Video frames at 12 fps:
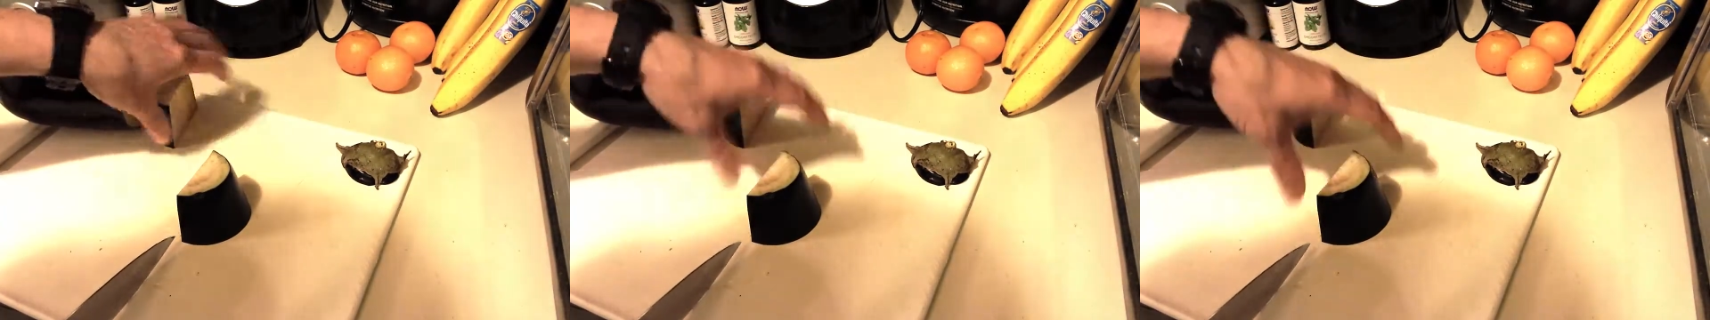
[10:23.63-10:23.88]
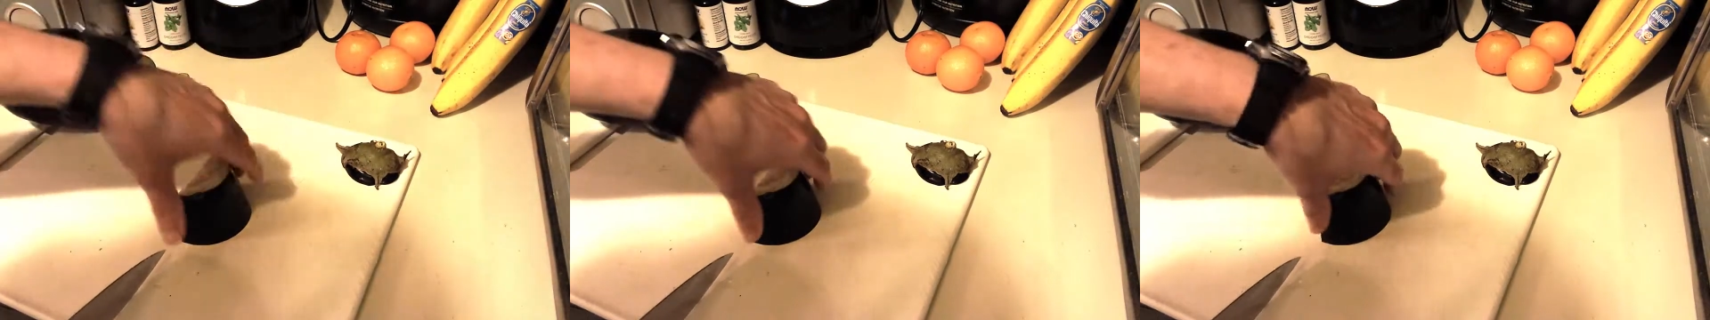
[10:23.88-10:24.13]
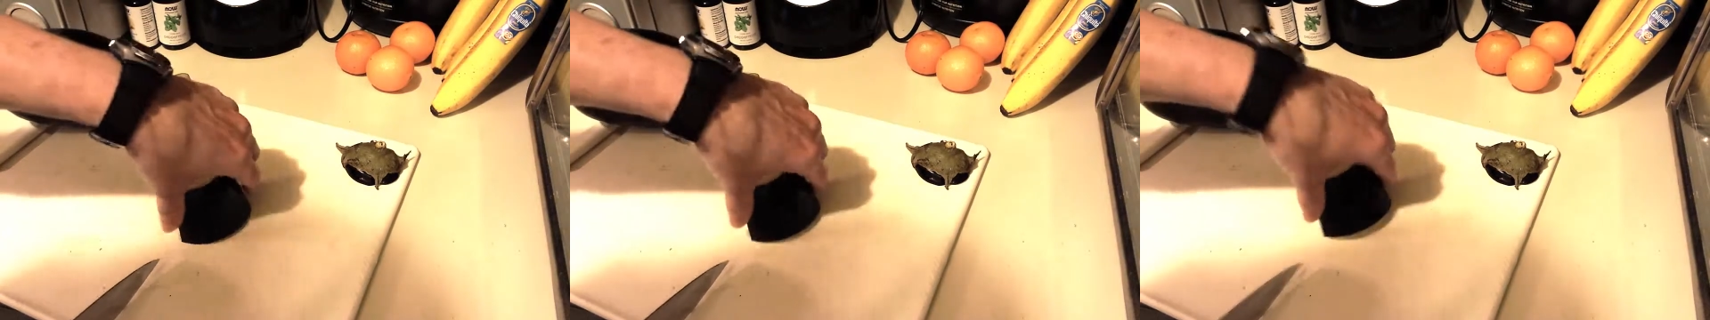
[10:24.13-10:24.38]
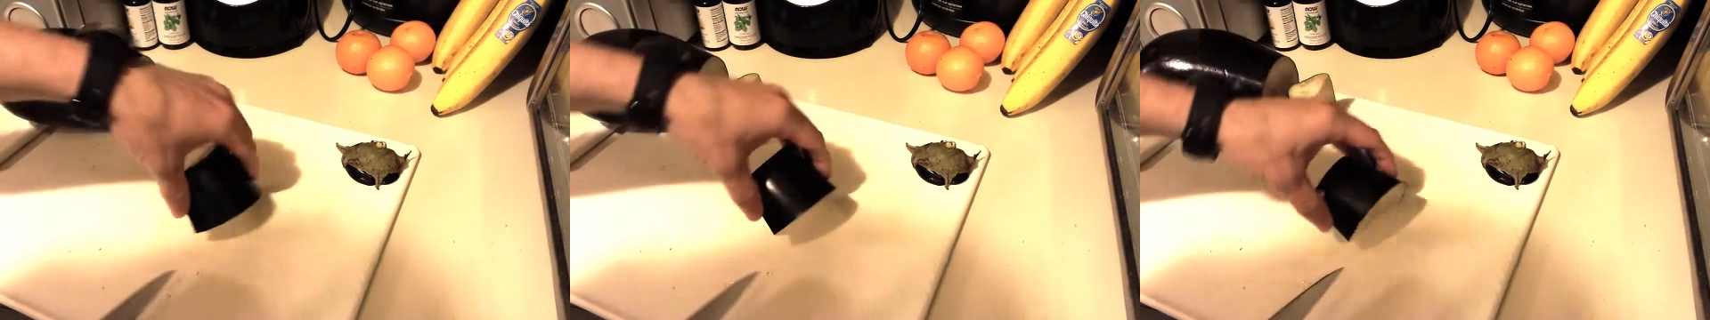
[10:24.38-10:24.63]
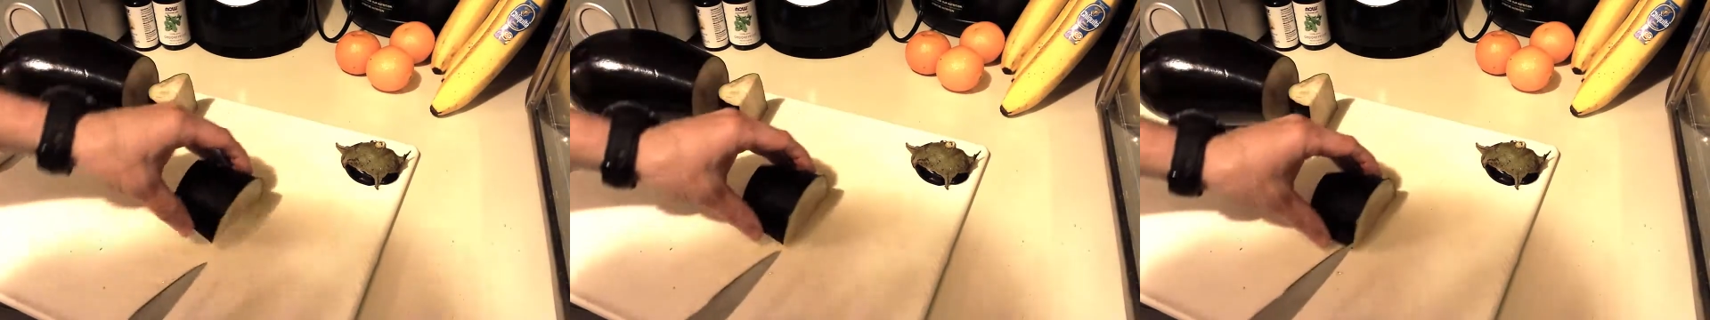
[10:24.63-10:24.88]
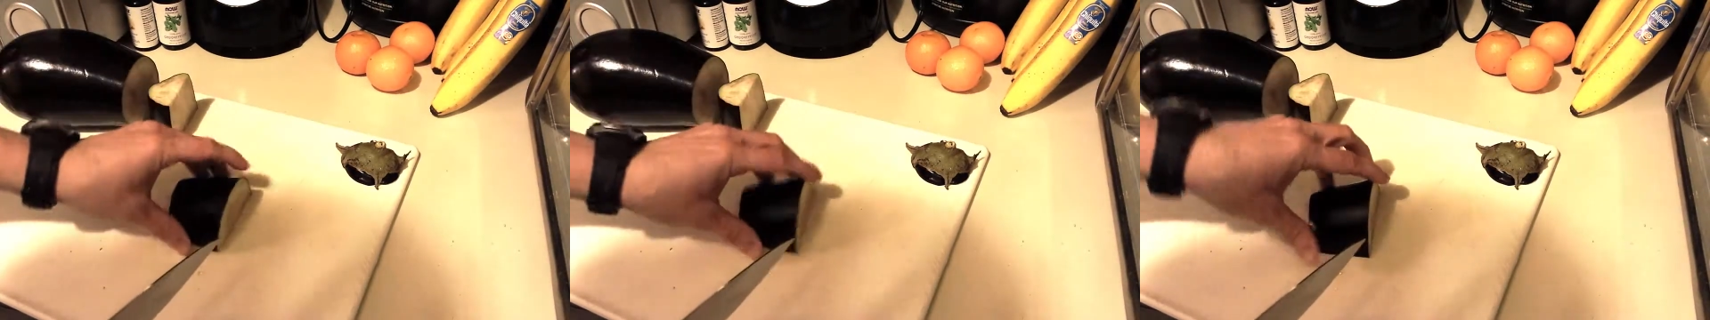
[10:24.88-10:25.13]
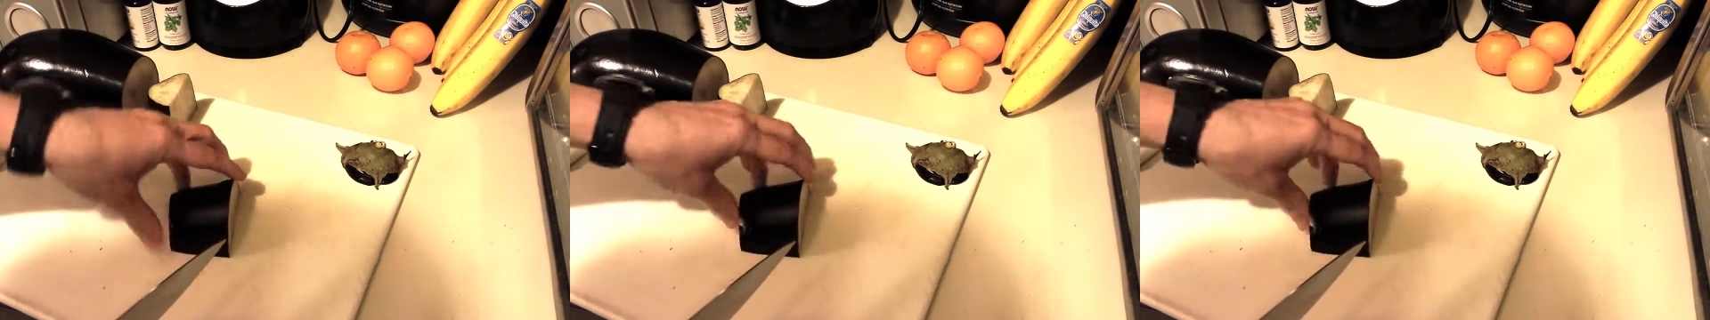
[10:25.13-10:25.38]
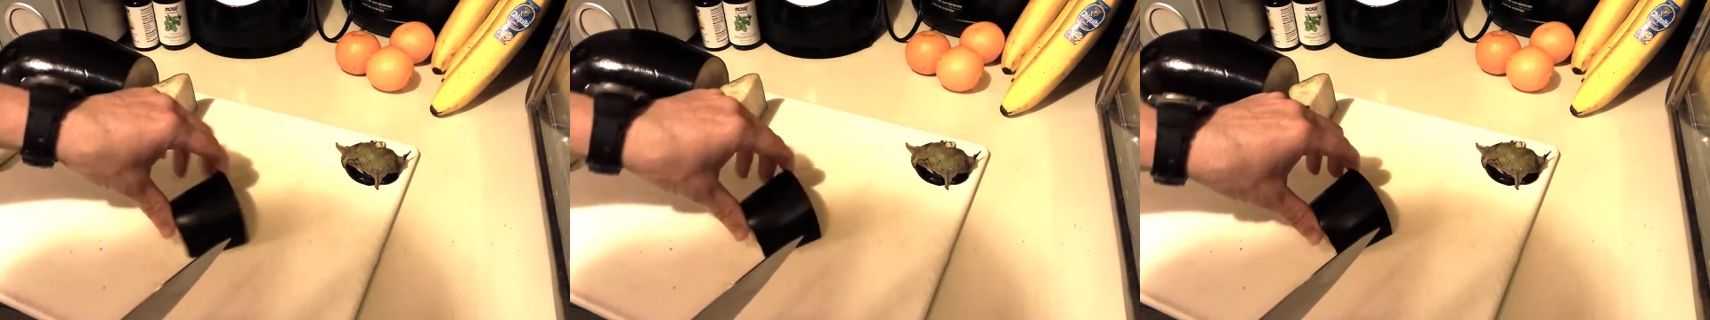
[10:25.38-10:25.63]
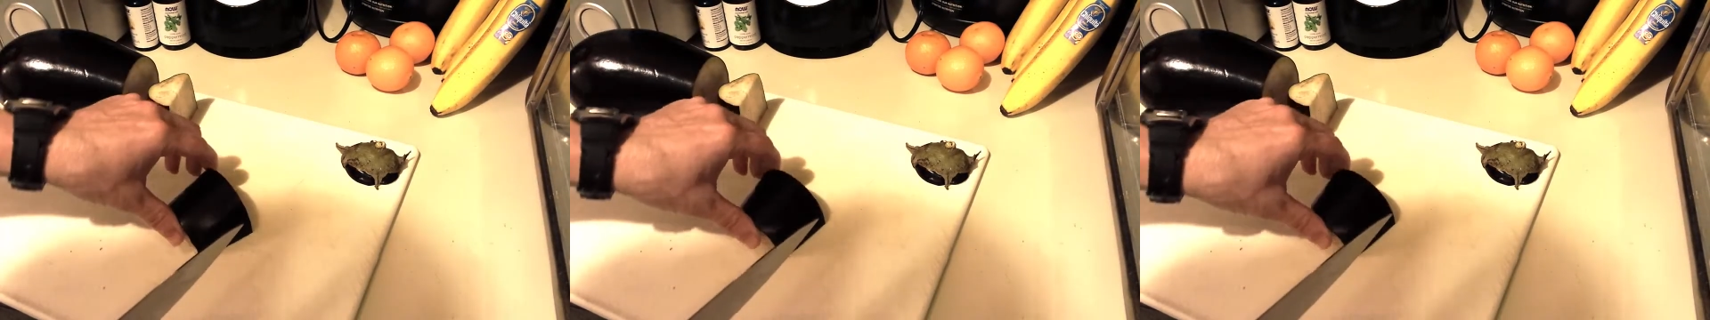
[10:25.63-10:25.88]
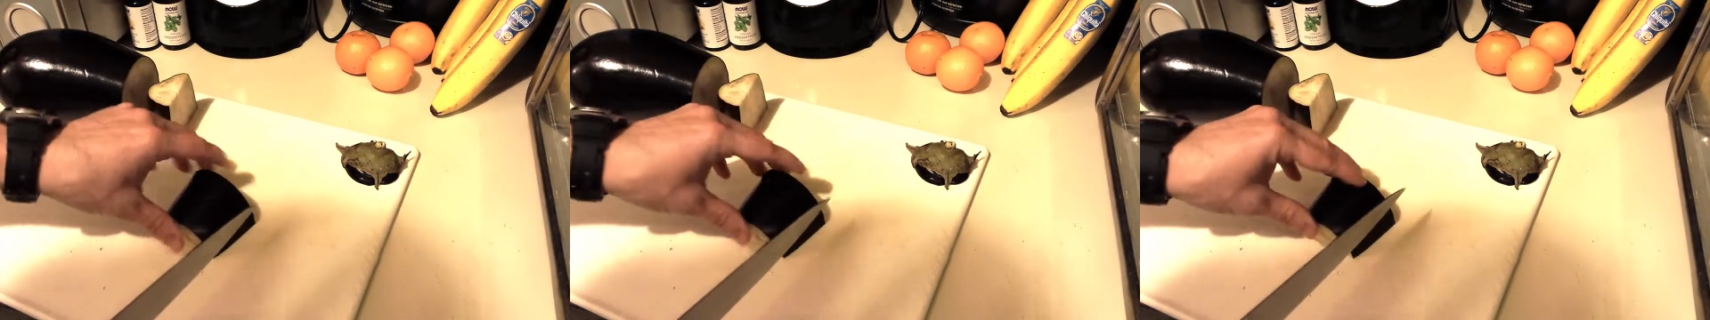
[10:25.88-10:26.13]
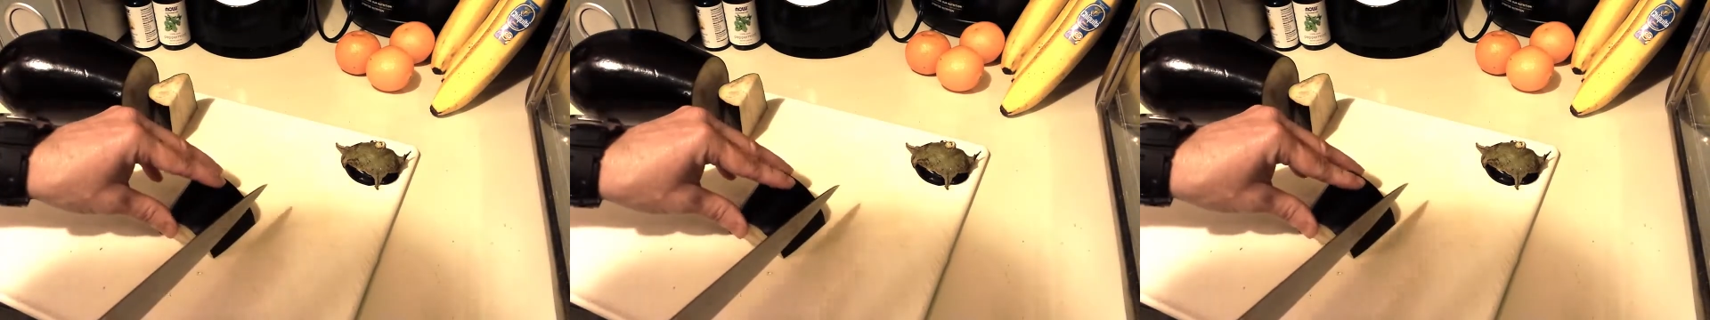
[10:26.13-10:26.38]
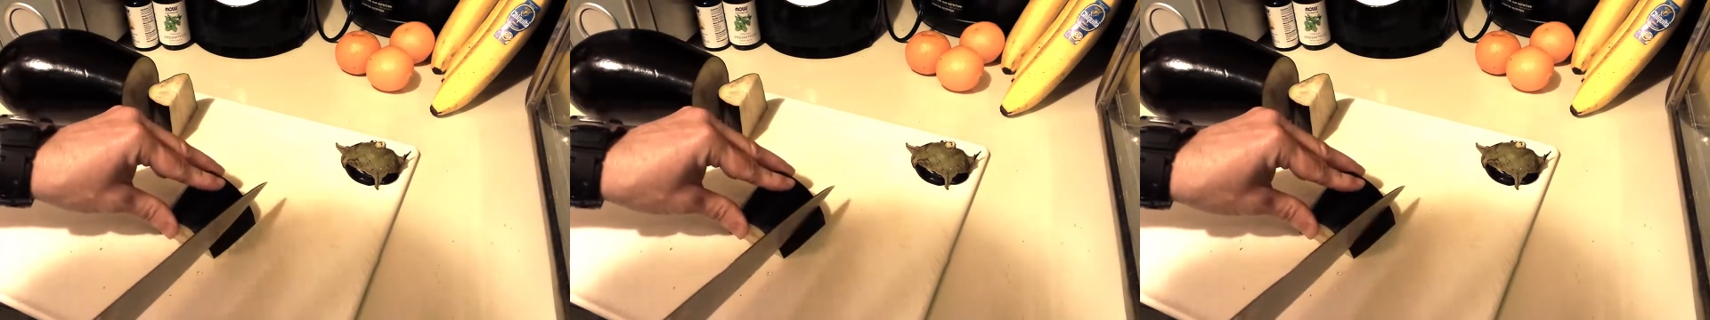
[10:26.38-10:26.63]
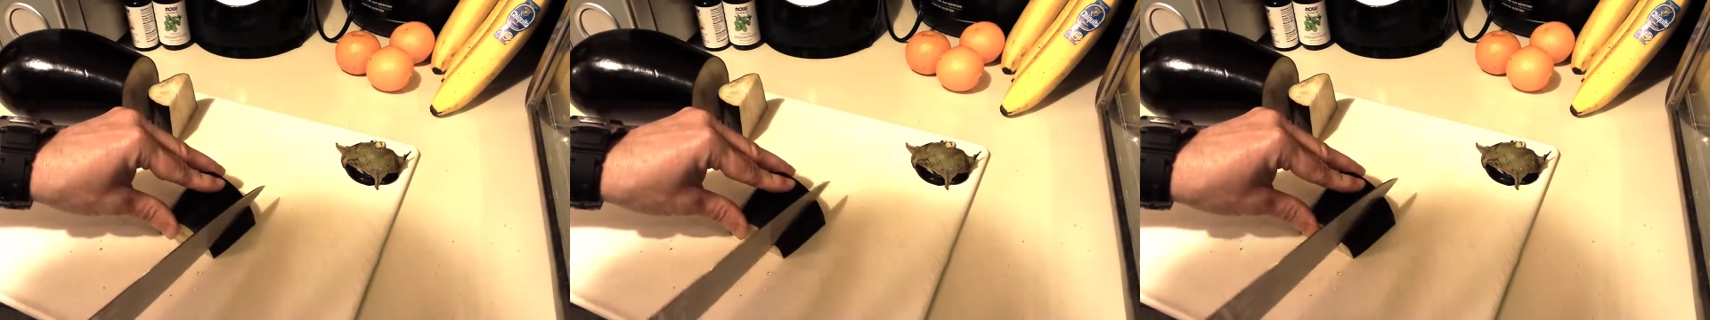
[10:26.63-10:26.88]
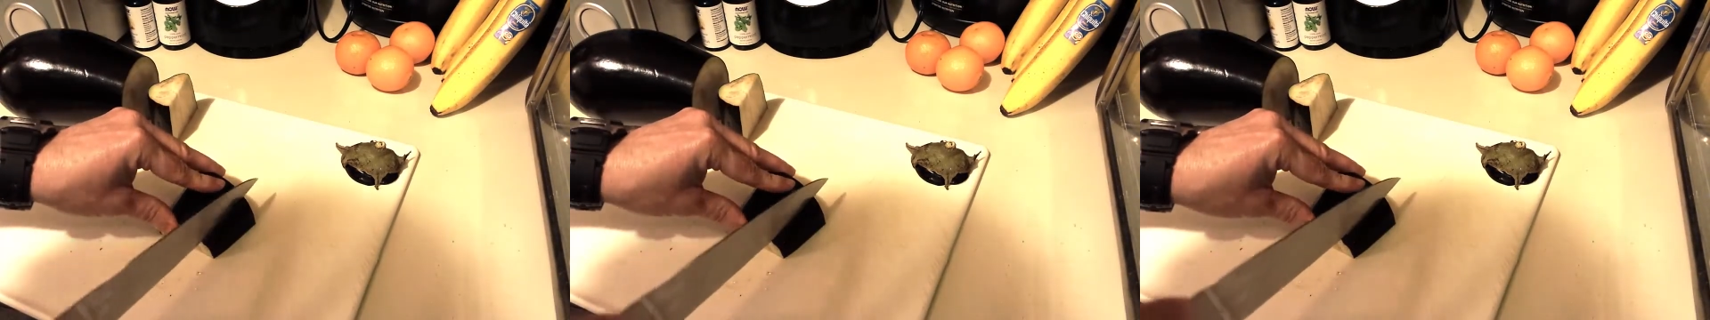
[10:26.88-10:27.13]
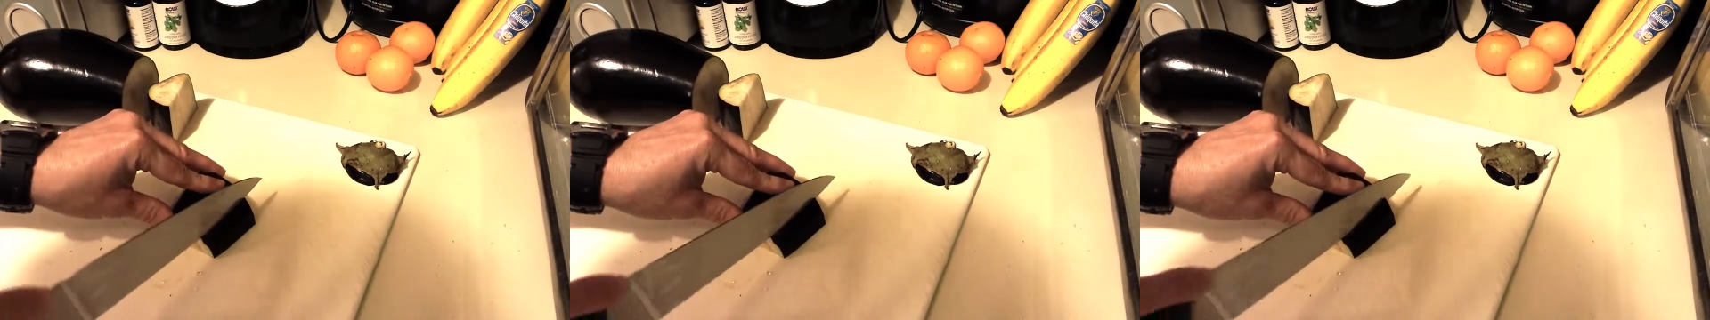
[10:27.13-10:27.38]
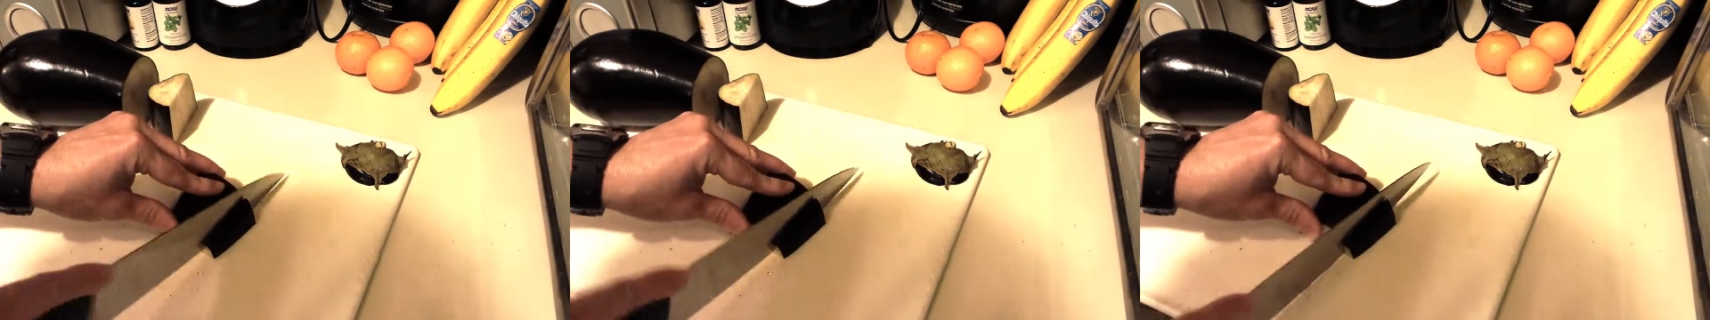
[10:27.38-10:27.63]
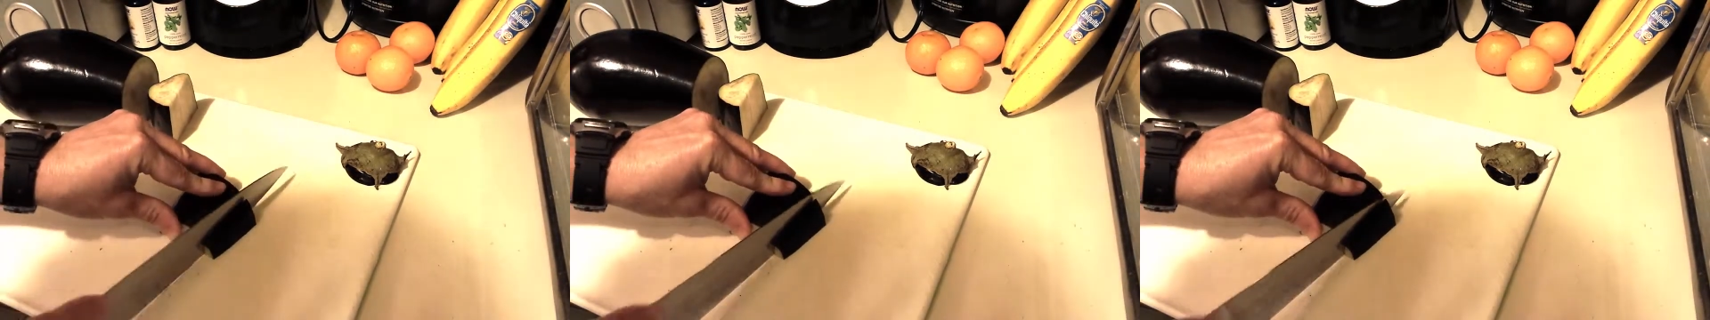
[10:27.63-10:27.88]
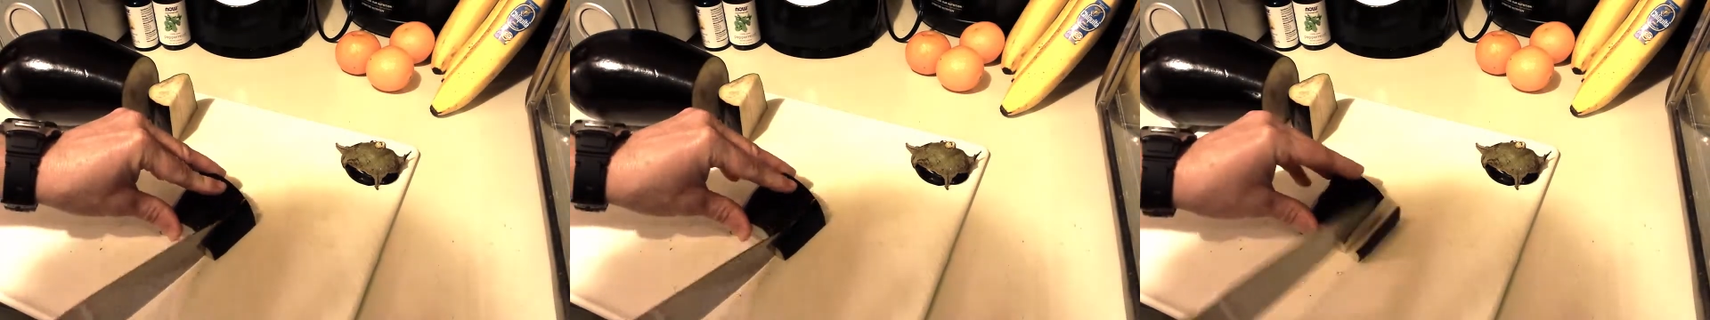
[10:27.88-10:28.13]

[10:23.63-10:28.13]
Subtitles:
[unreadable: no face in view]